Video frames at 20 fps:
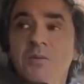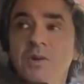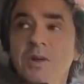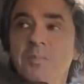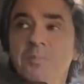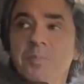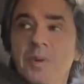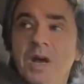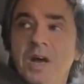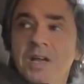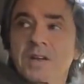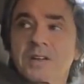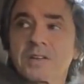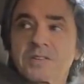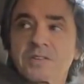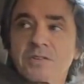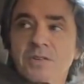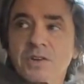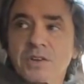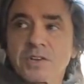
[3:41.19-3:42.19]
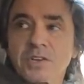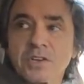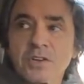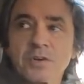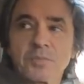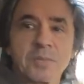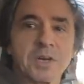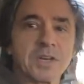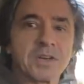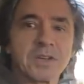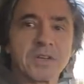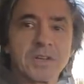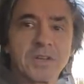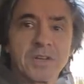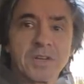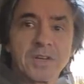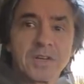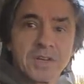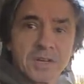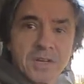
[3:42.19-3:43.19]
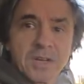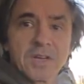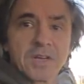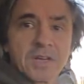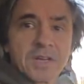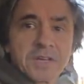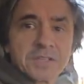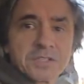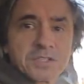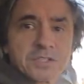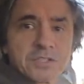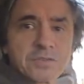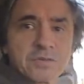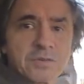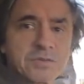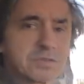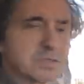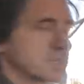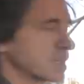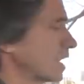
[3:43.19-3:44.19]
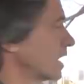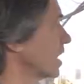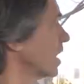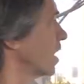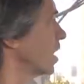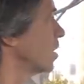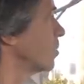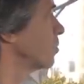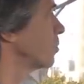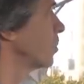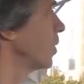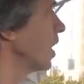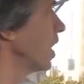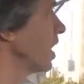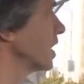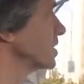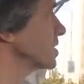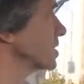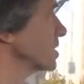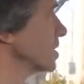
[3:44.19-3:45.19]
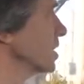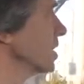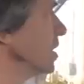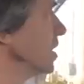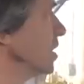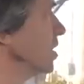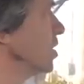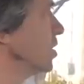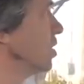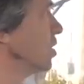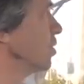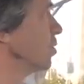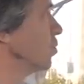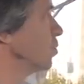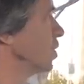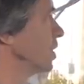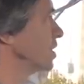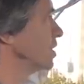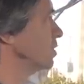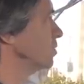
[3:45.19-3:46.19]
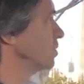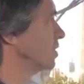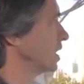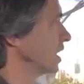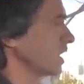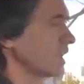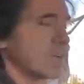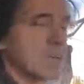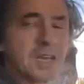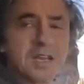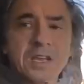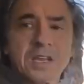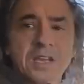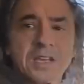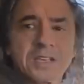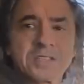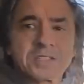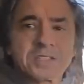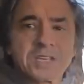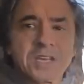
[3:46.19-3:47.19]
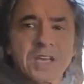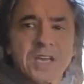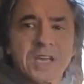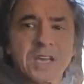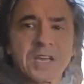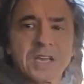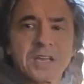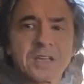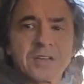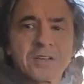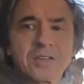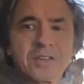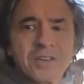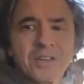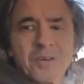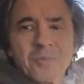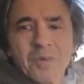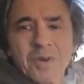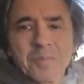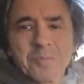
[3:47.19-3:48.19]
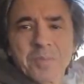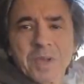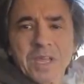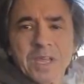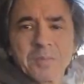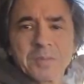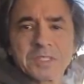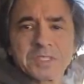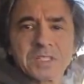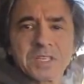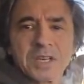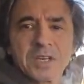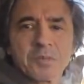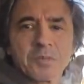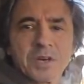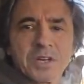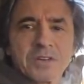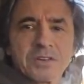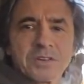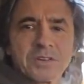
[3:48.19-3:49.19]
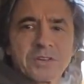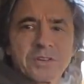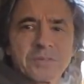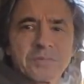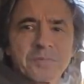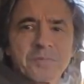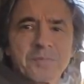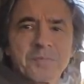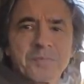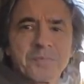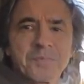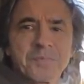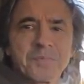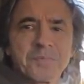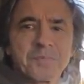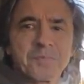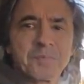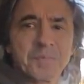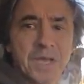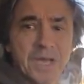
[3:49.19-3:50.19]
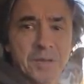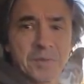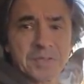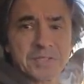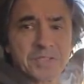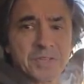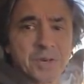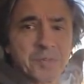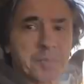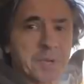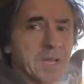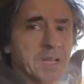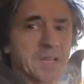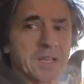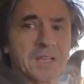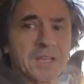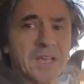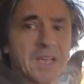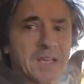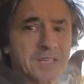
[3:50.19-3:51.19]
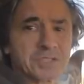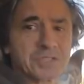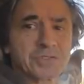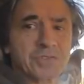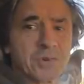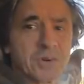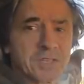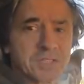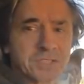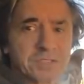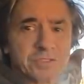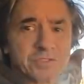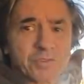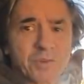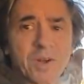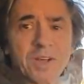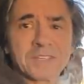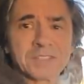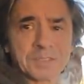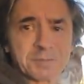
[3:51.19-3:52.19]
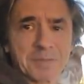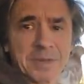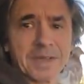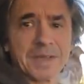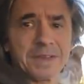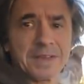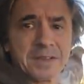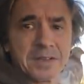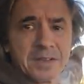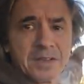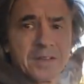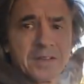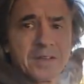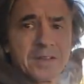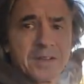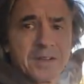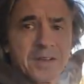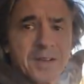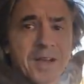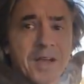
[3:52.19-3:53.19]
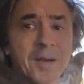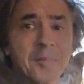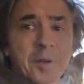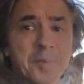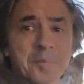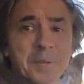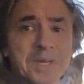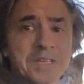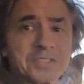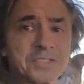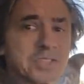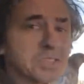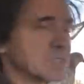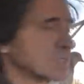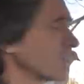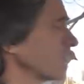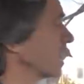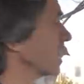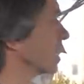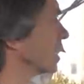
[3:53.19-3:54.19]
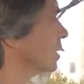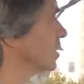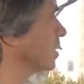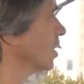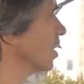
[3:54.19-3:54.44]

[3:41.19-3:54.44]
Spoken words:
already bonded to a human. It screws that up. But what you get is you don't want babies anyway, do you? Babies are a pain in the ass, trust me. I'm a pigeon dad, I